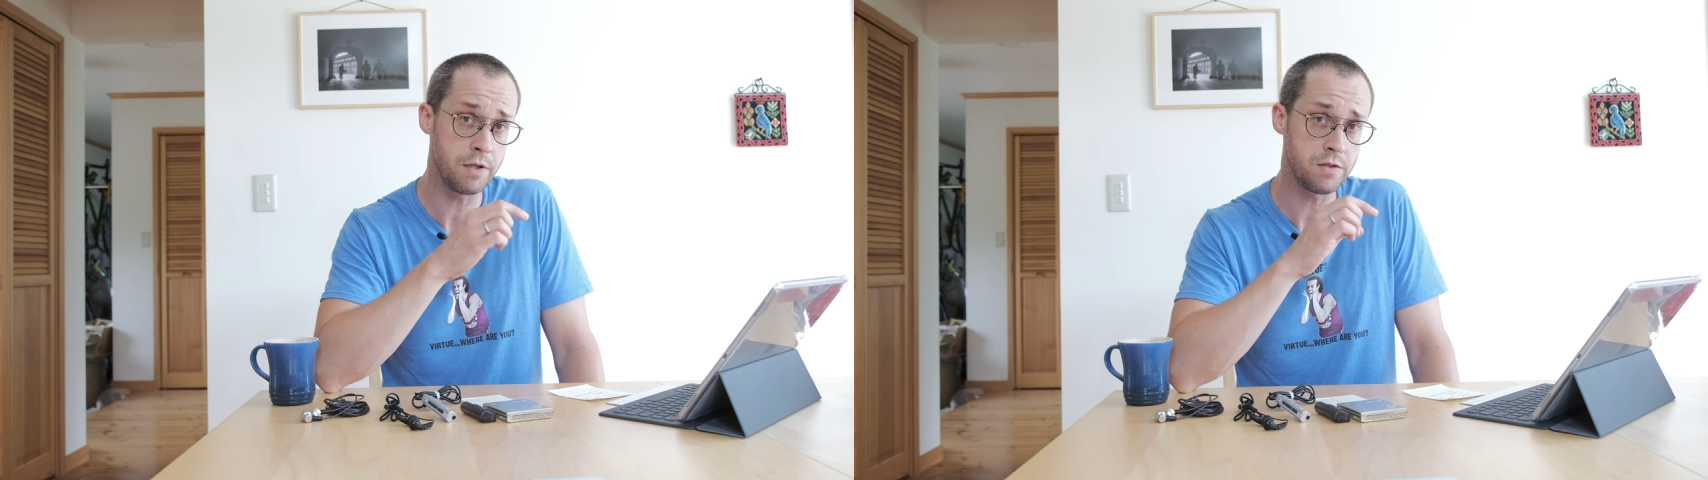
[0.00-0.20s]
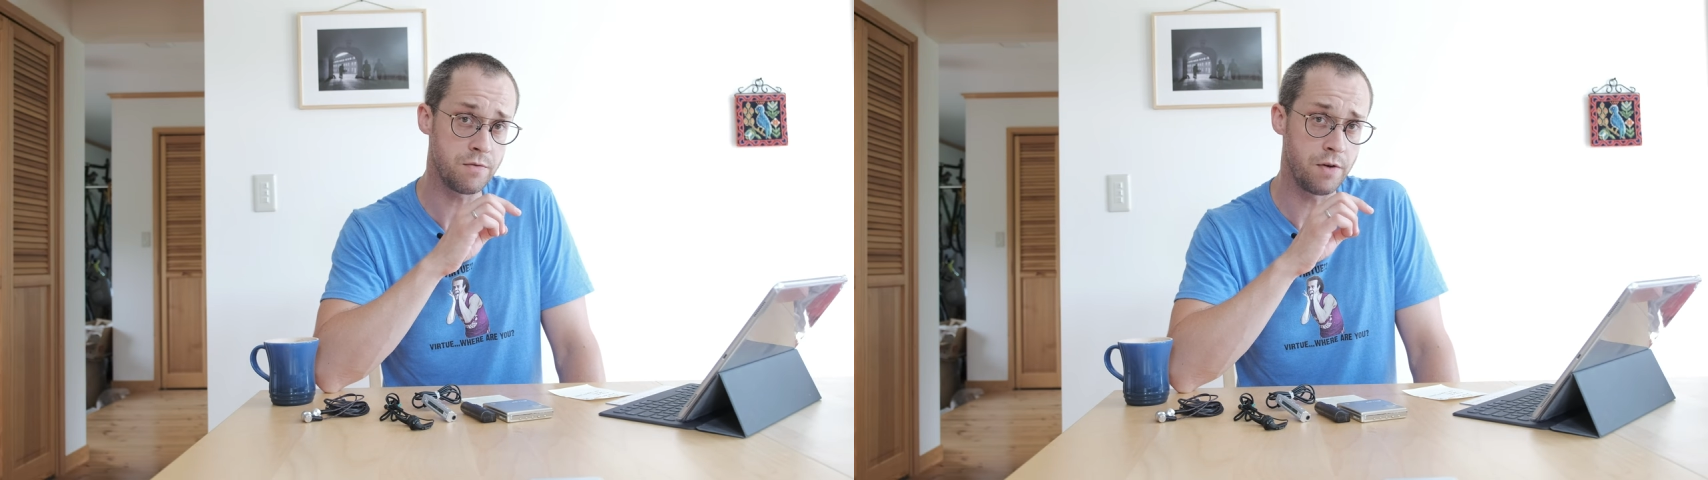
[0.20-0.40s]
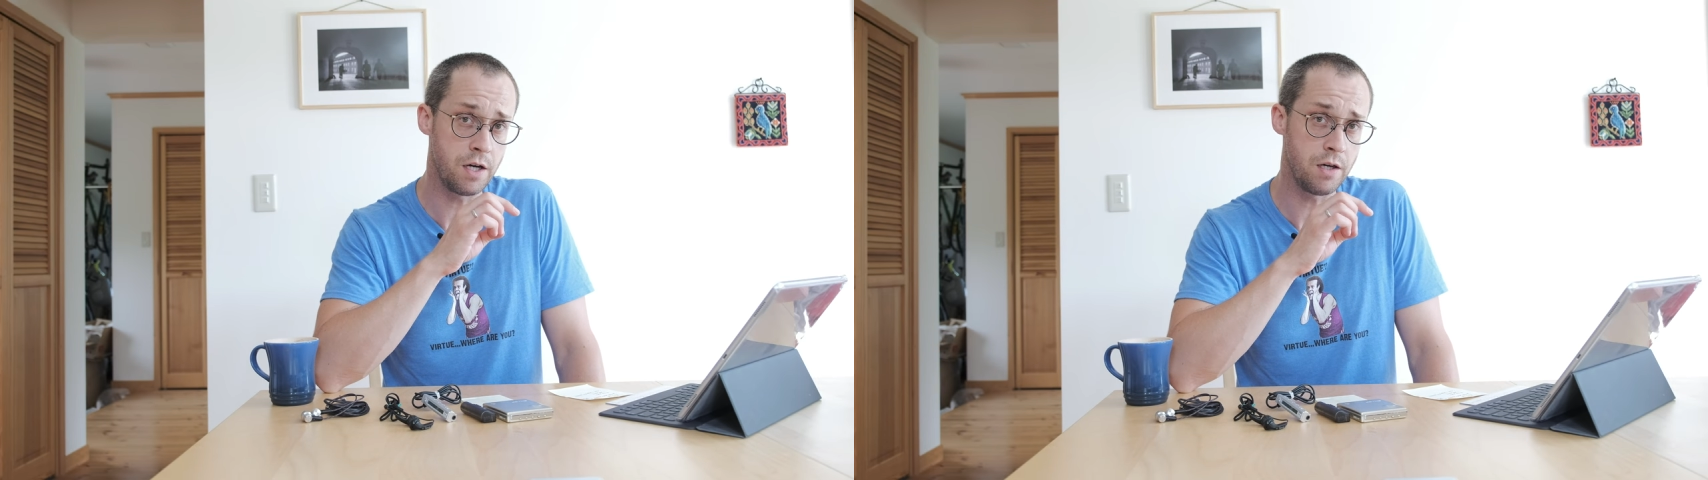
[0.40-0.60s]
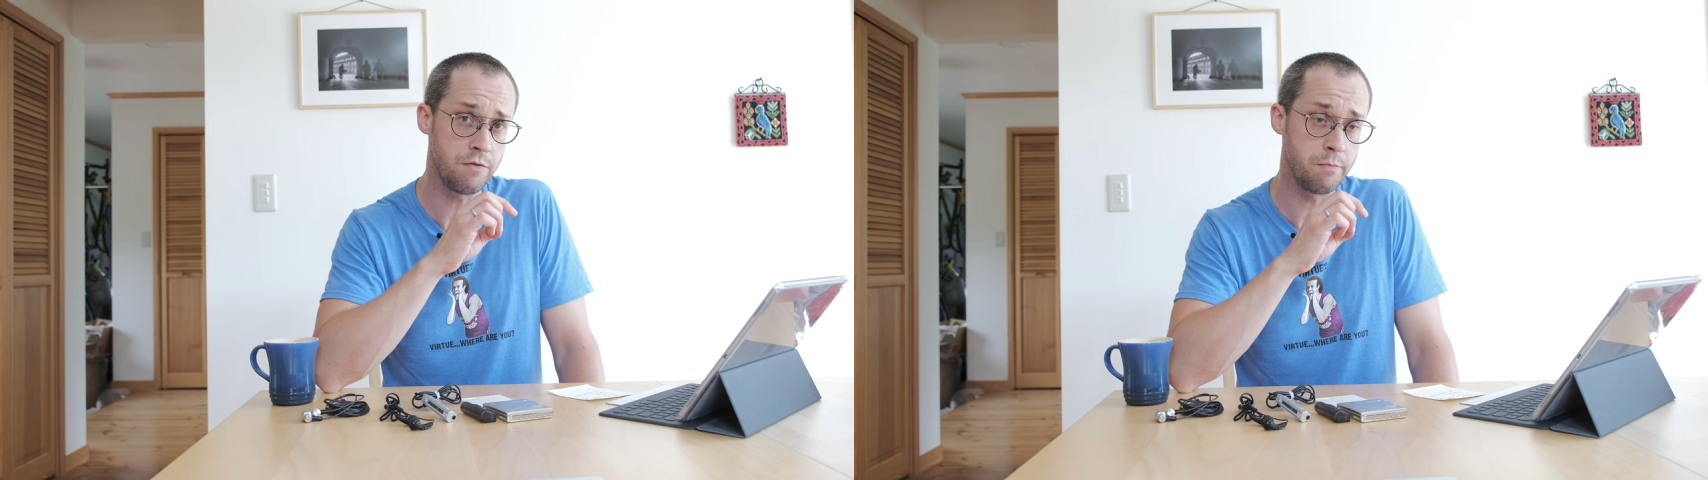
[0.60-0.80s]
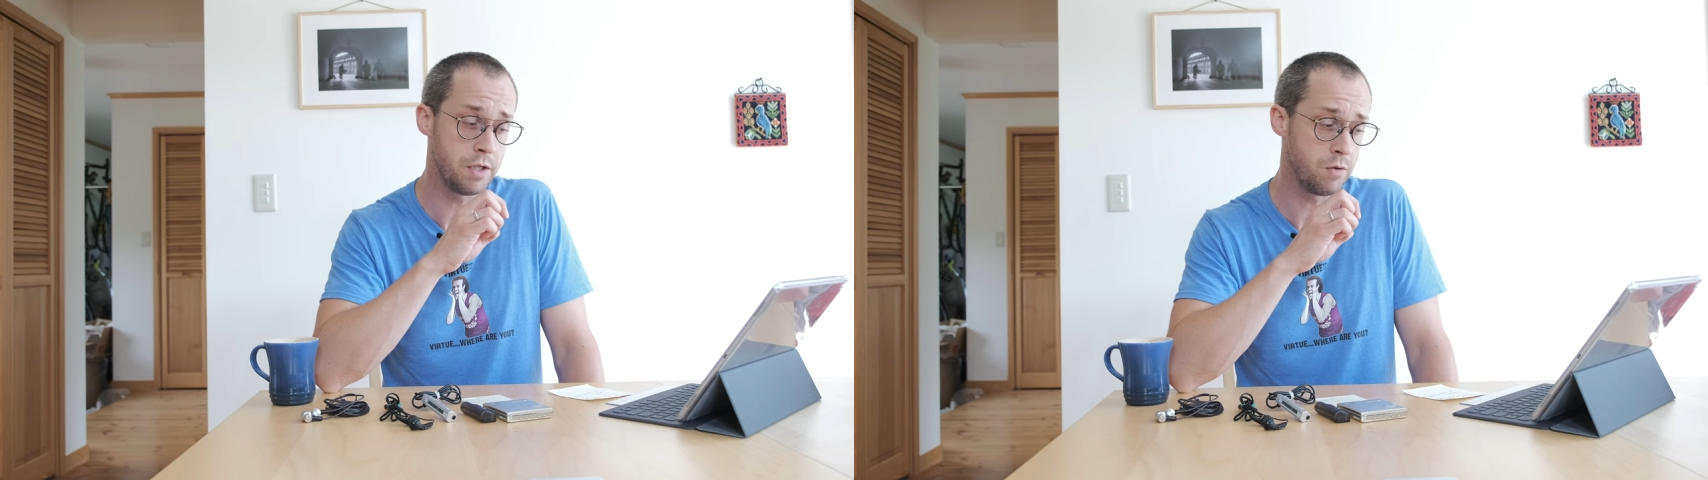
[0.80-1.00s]
plus
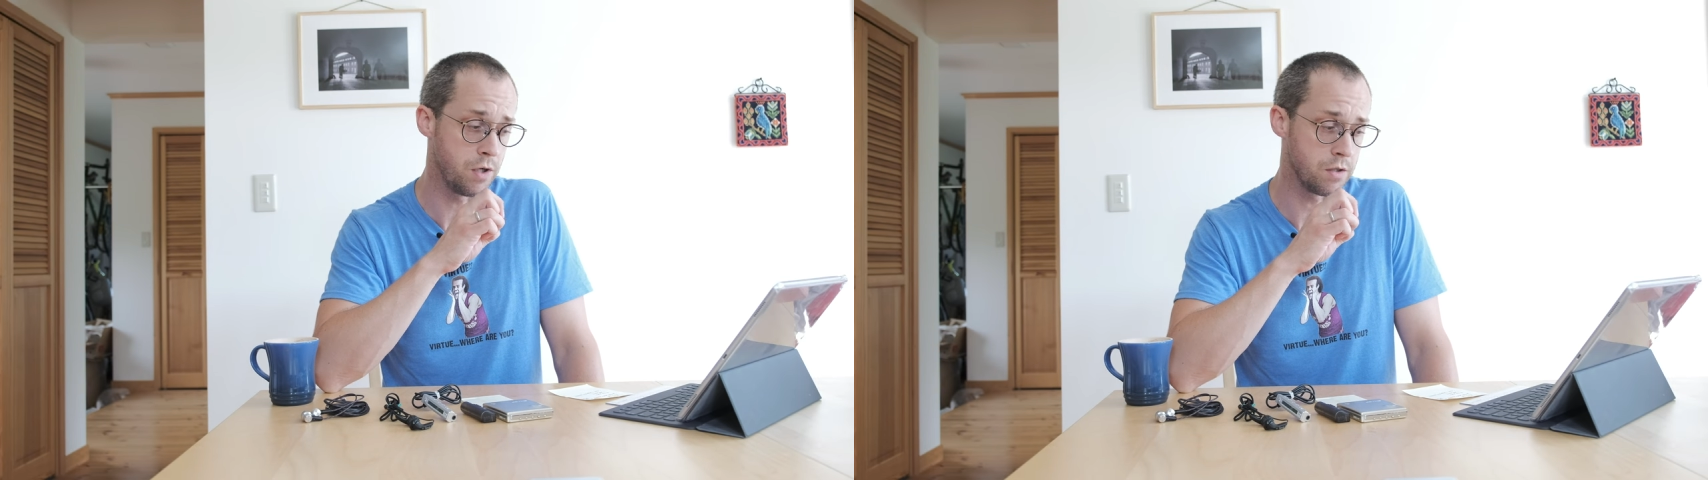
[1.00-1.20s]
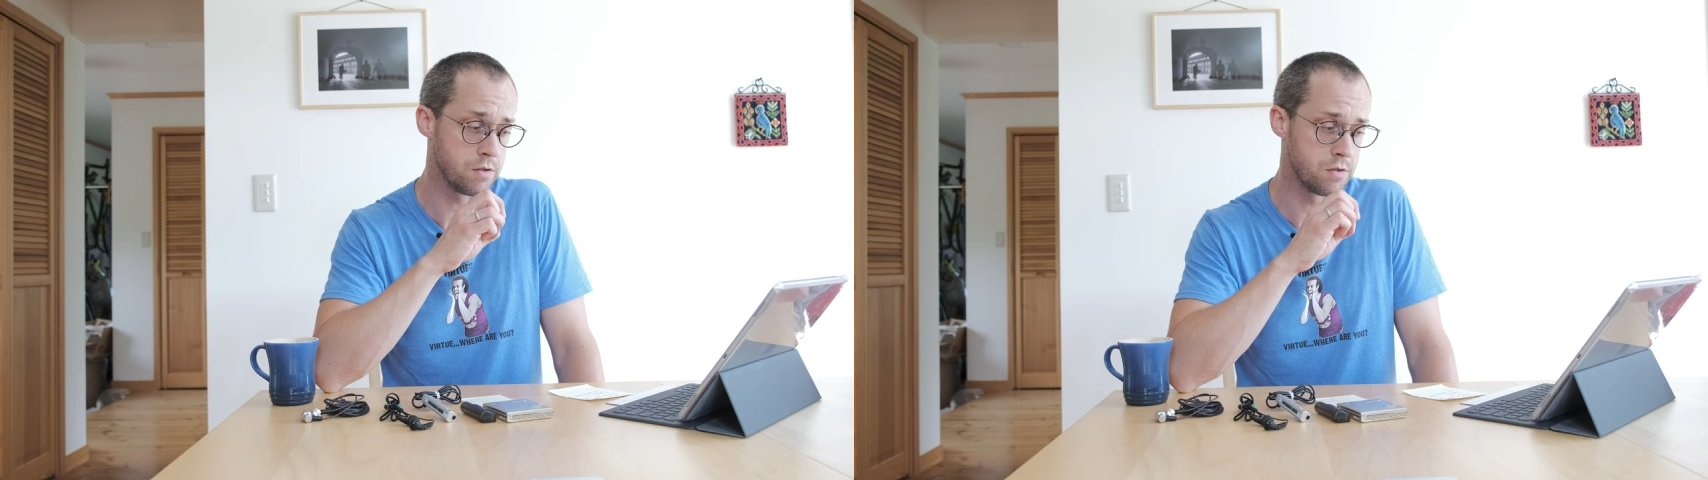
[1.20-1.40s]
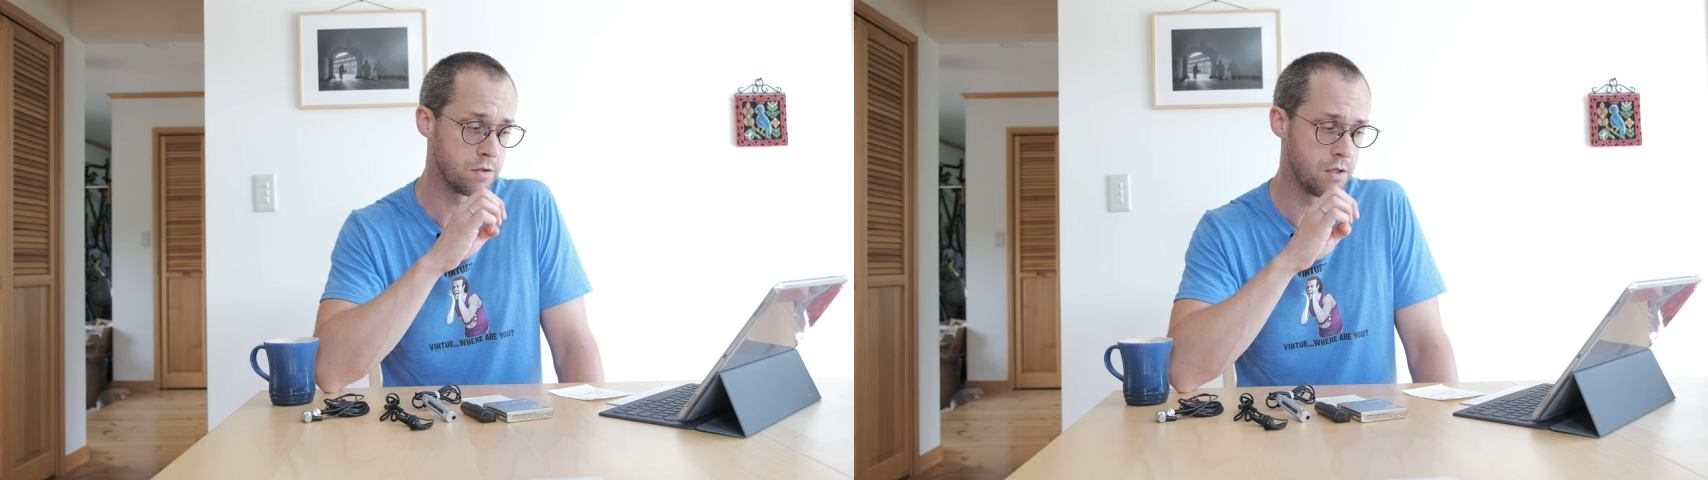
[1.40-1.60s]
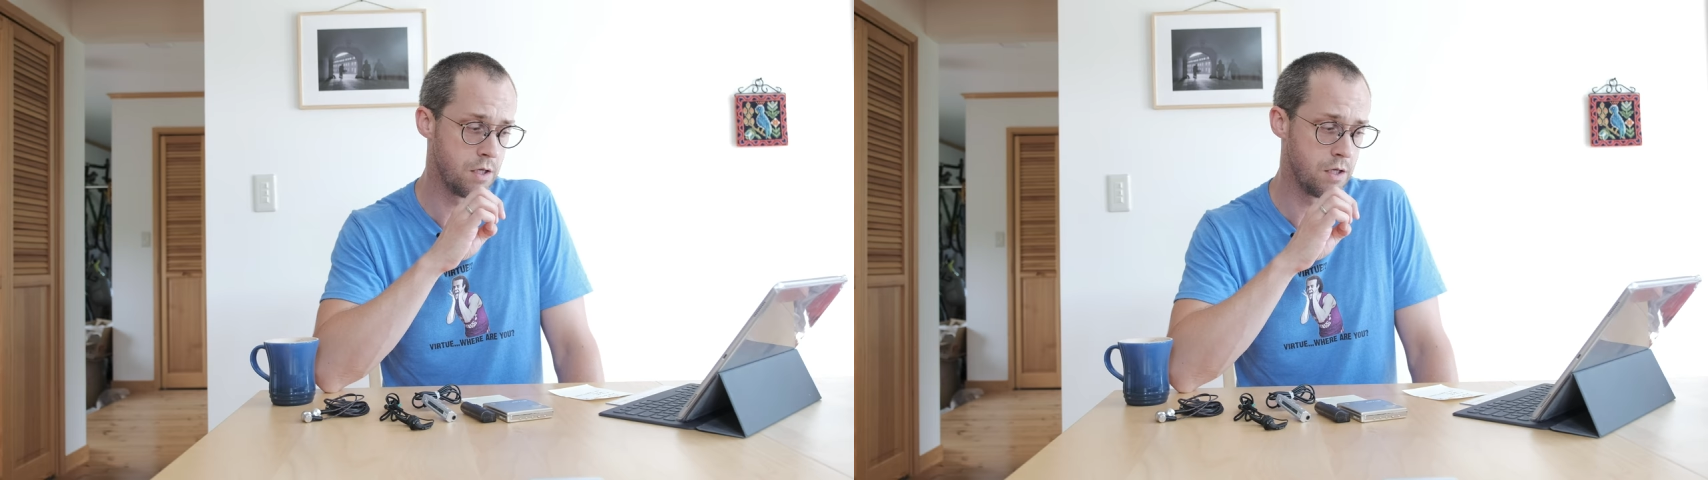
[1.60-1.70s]
5 milliwatts